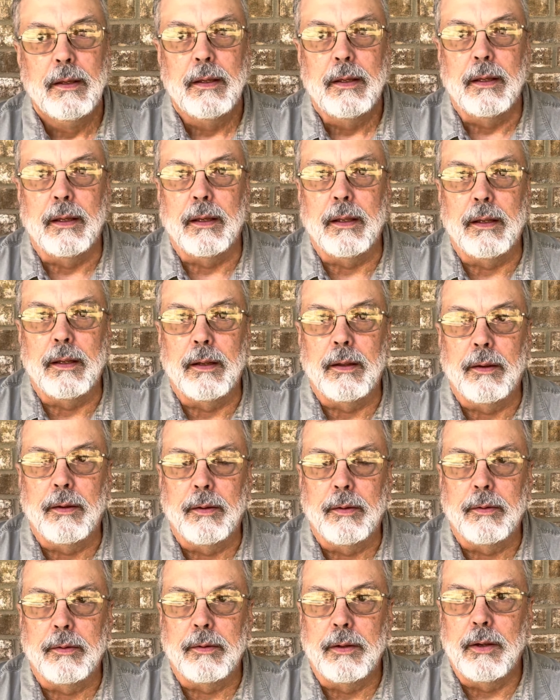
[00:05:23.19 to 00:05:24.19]
and
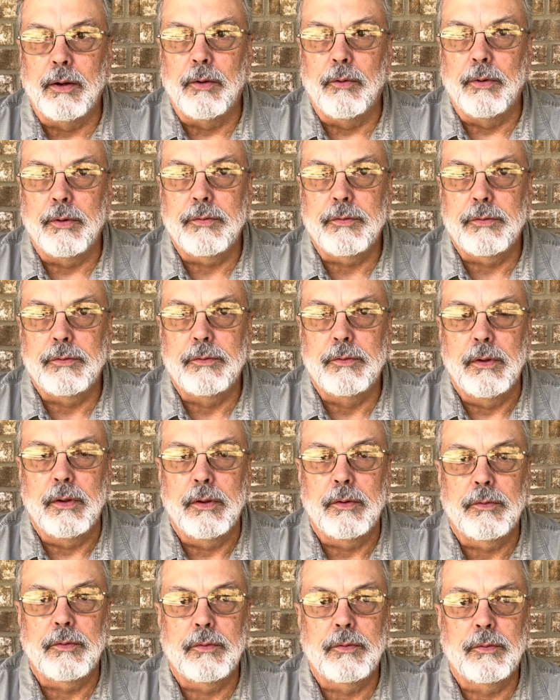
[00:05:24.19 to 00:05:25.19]
you know, it's
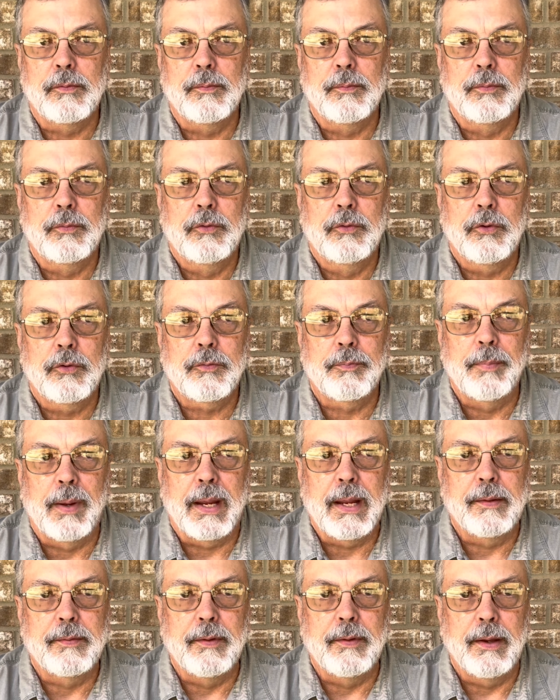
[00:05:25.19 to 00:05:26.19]
just
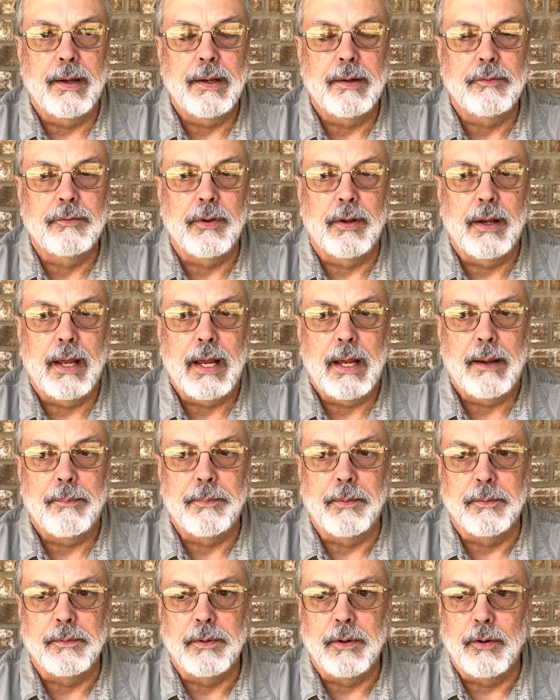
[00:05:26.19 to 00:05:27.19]
bad things that
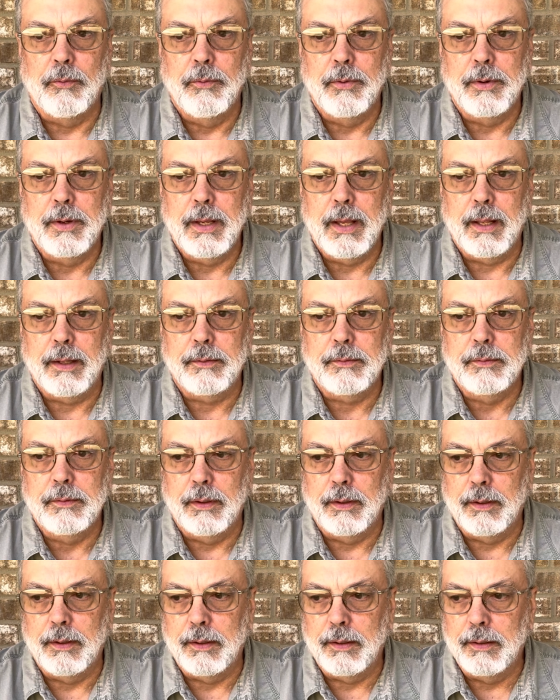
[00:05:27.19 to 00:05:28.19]
happen. You know, we got
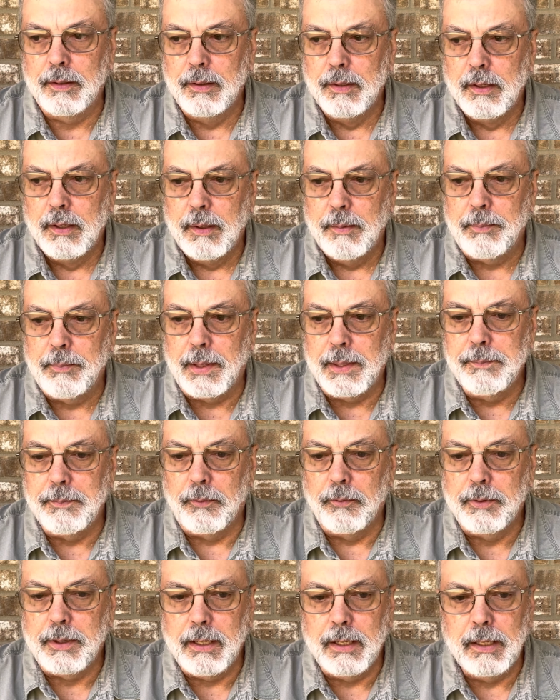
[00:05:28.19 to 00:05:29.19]

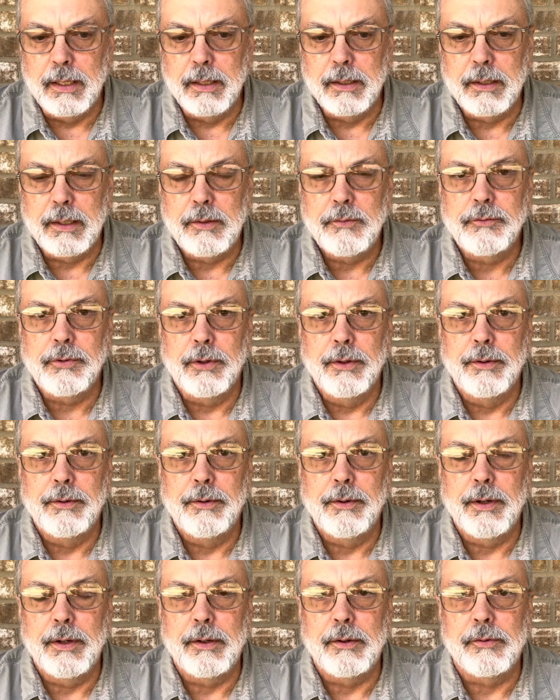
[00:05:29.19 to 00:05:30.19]
people killing each
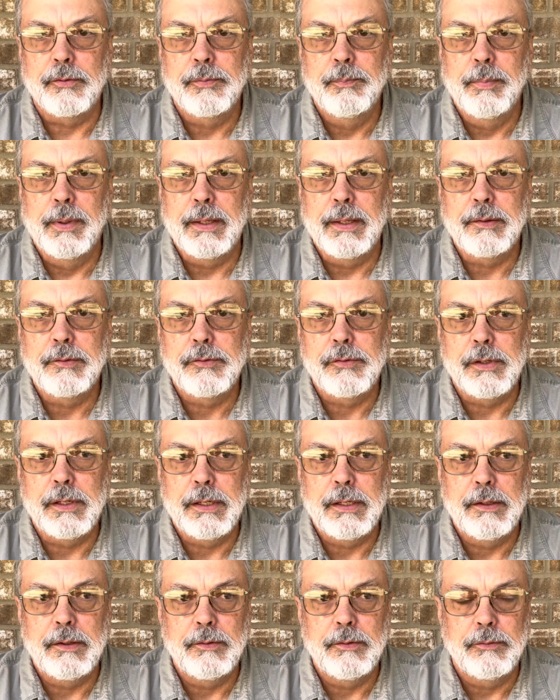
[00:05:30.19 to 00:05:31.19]
other in our big
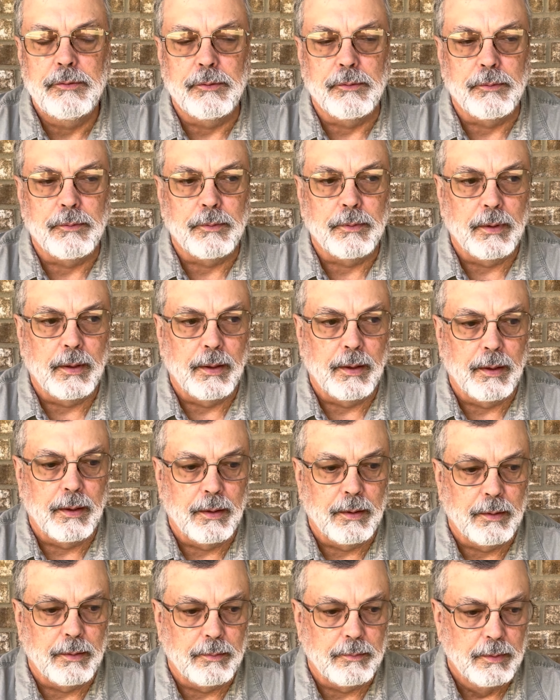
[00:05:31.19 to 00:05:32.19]
cities,
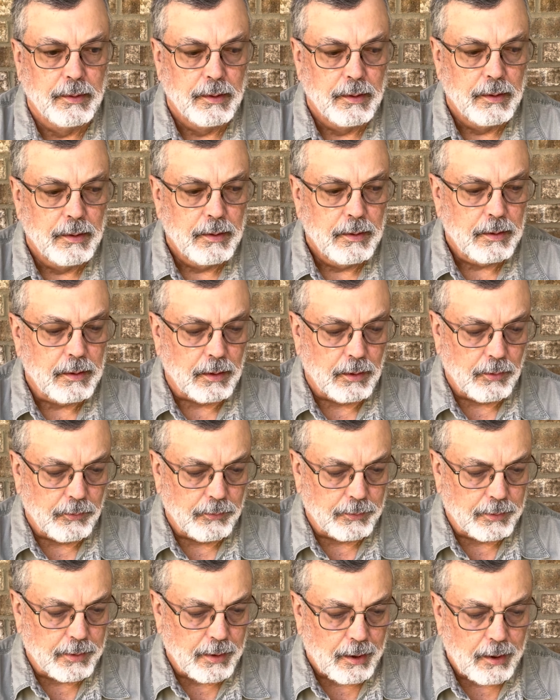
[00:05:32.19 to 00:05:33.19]
and you know,
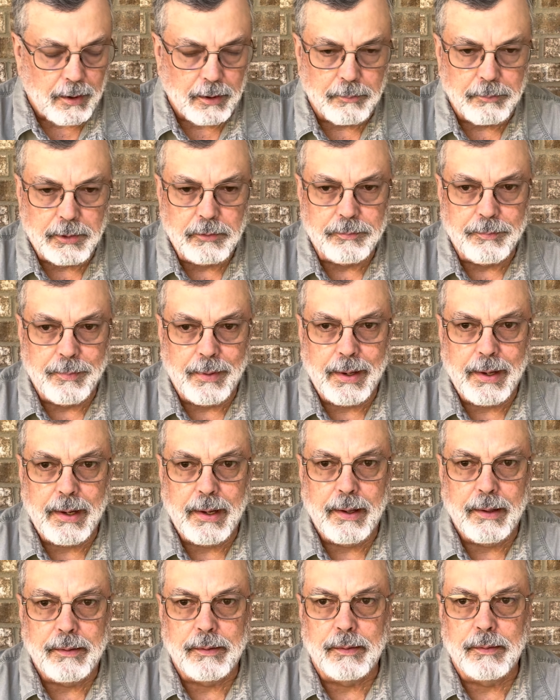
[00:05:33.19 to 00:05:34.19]
the economy's
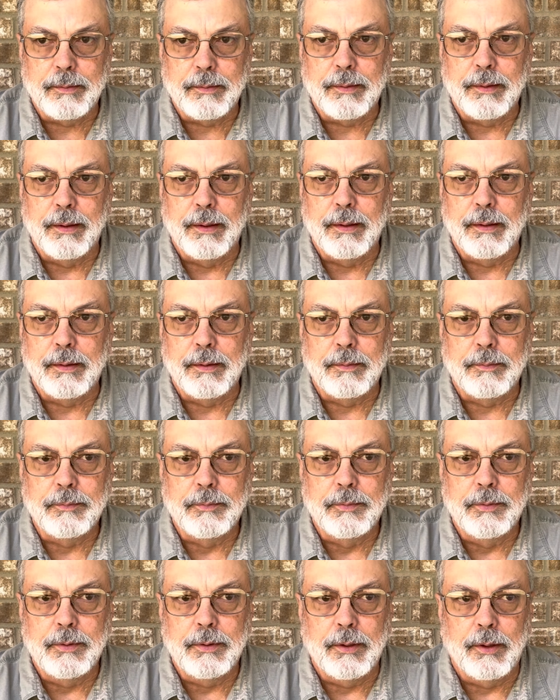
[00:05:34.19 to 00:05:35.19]
bad, and
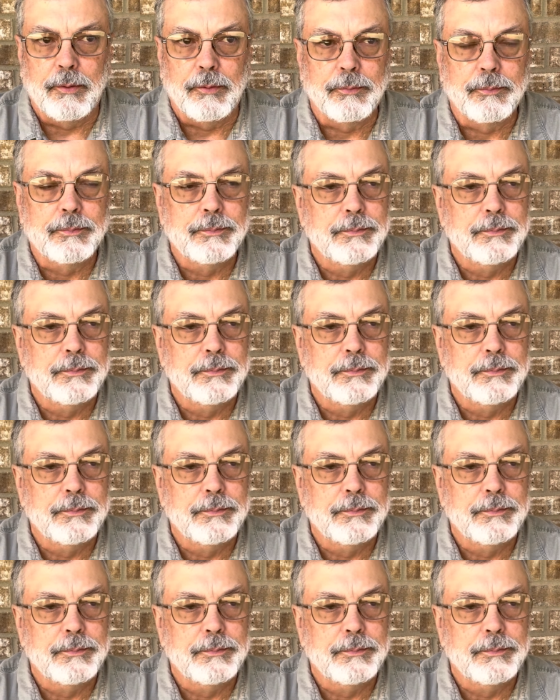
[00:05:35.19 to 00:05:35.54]
you know,